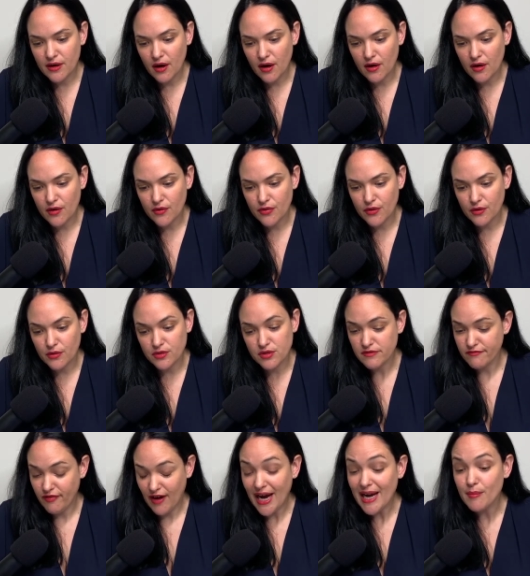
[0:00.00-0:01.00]
are those
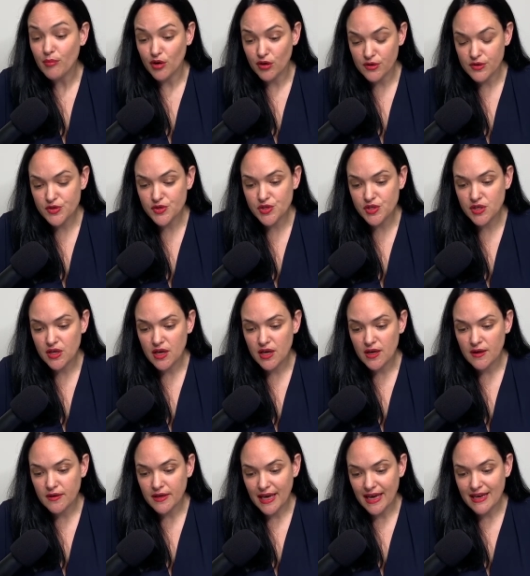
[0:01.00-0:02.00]
fibers,
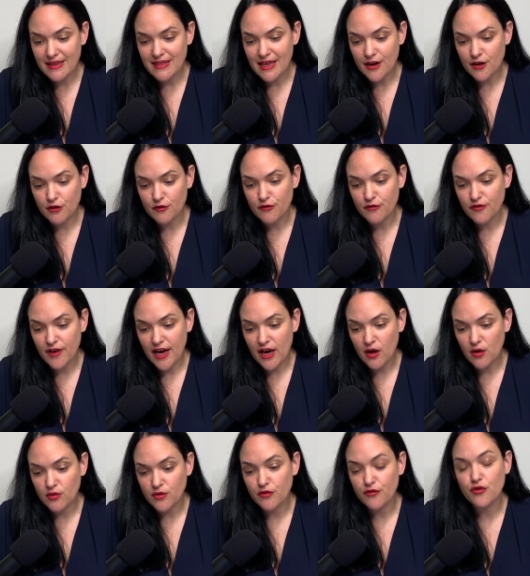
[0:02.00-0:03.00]
okay, that are
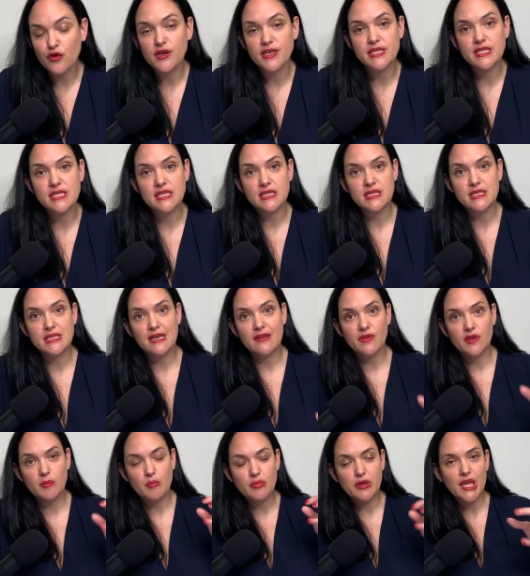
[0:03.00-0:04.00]
found, for instance, in
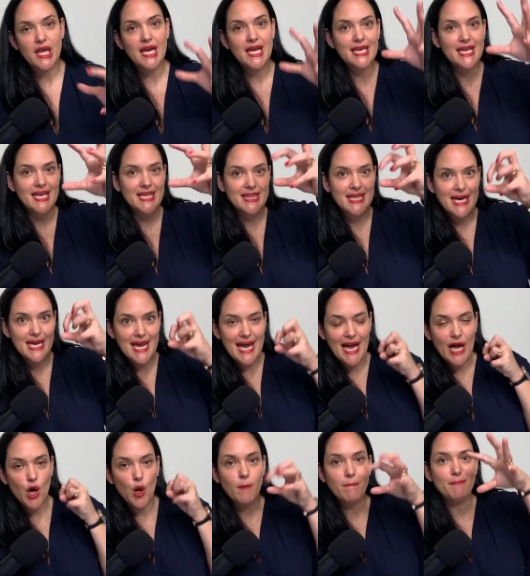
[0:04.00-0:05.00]
the blood, and that
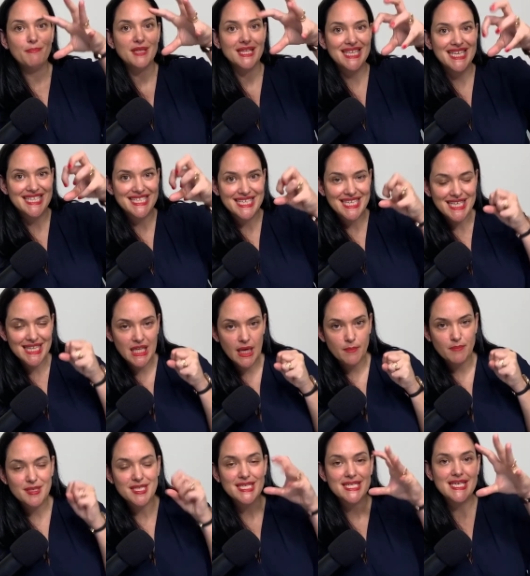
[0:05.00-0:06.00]
help blood
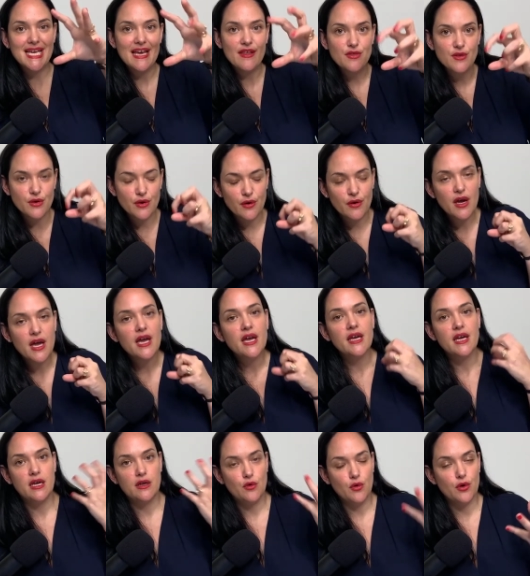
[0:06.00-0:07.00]
clump together
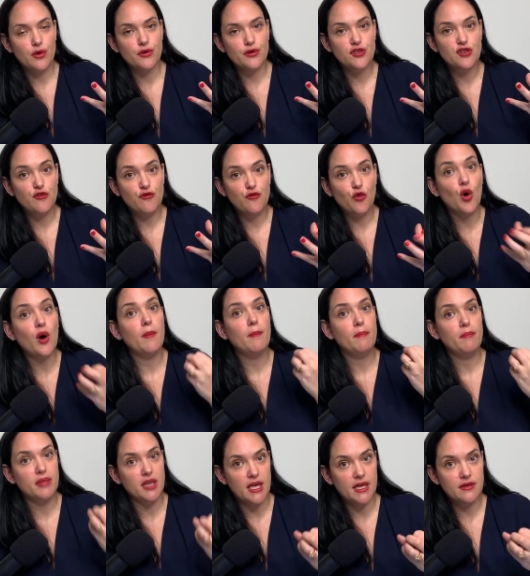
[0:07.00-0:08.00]
in order to form
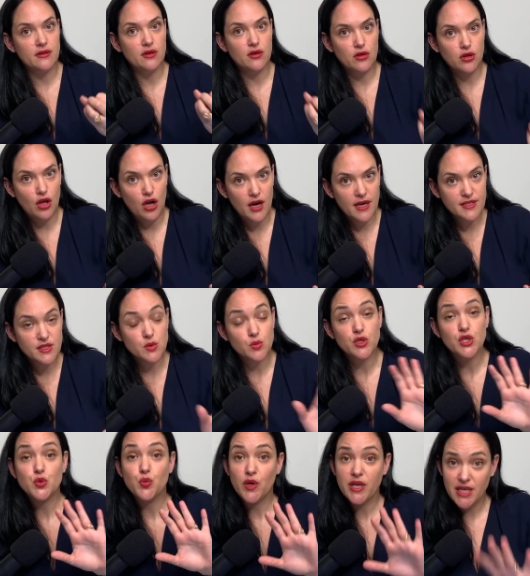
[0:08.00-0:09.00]
blood clots,
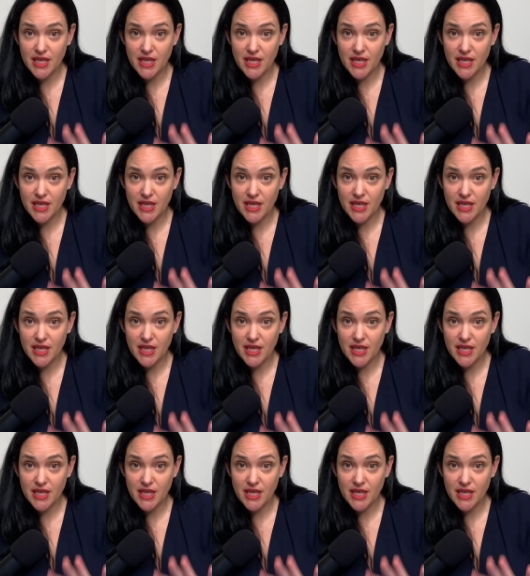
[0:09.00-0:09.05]
which we